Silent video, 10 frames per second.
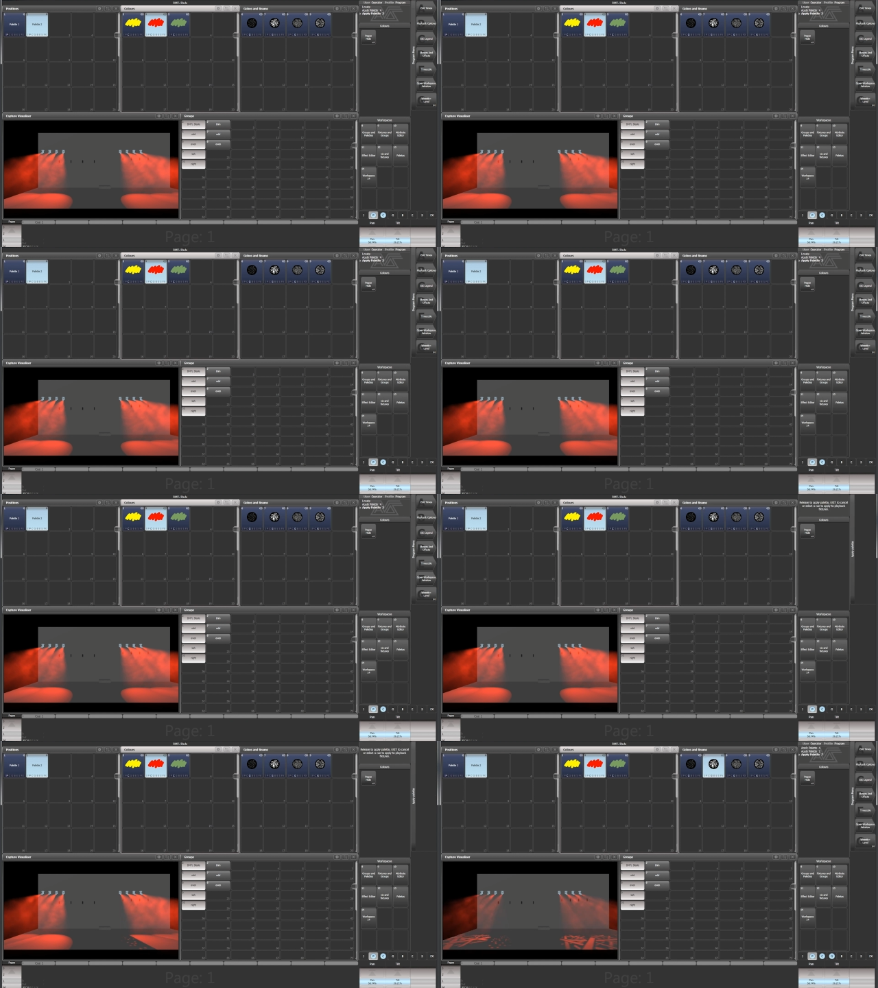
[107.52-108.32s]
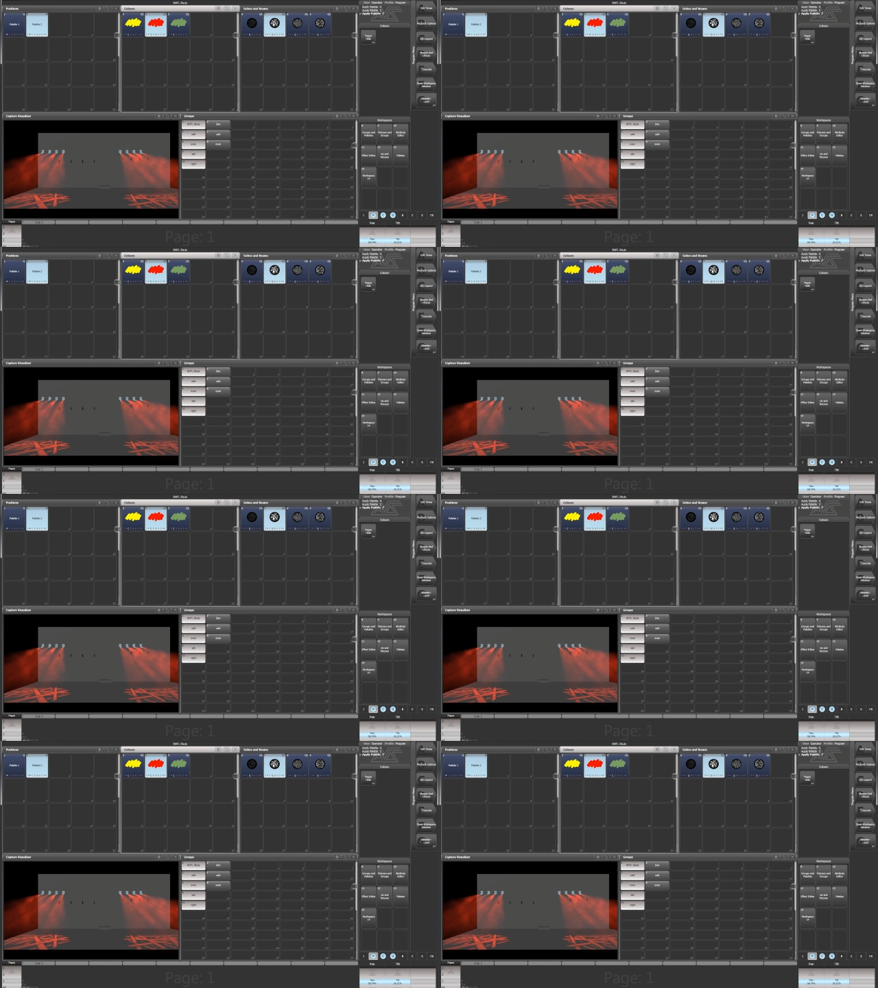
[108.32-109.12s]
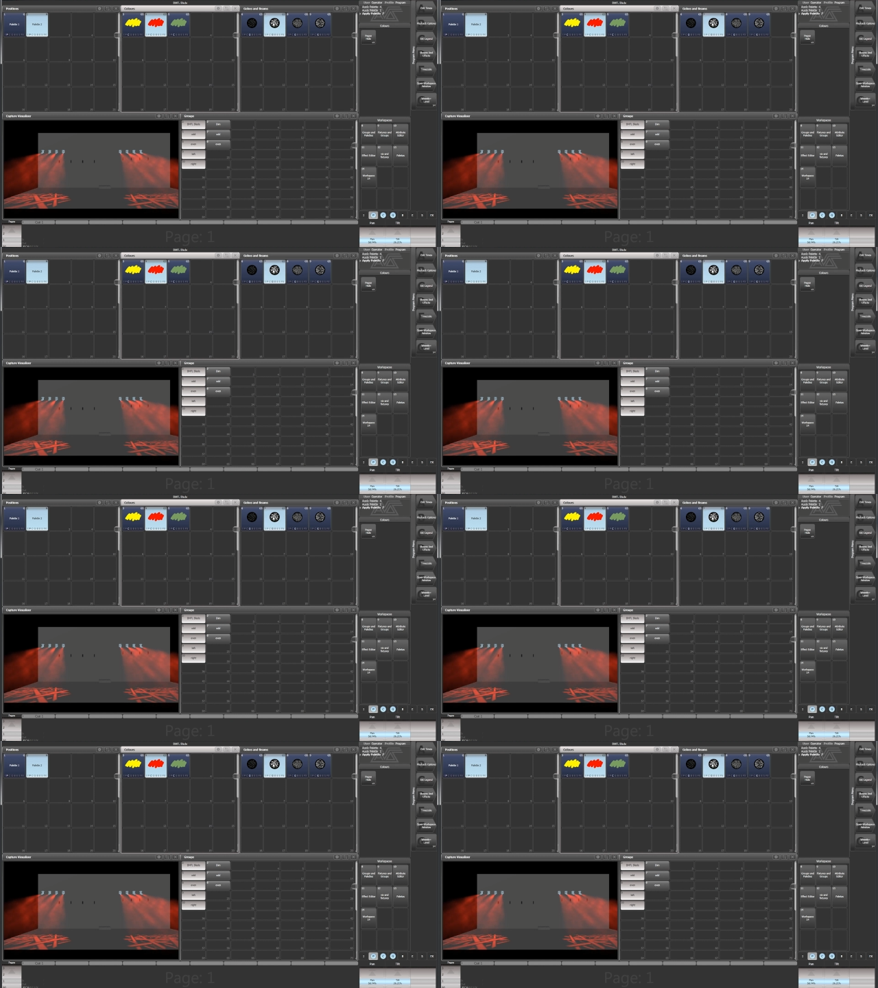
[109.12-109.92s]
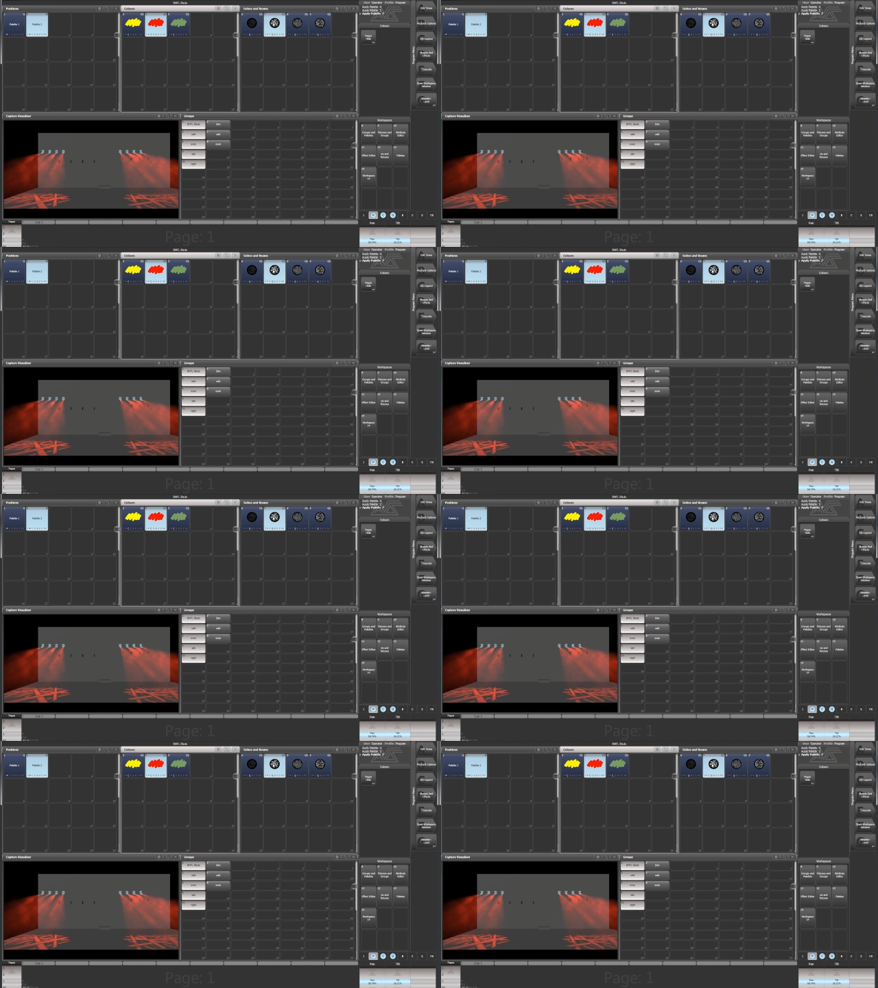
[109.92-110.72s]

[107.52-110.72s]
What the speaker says: Nobody's mouth can be seen.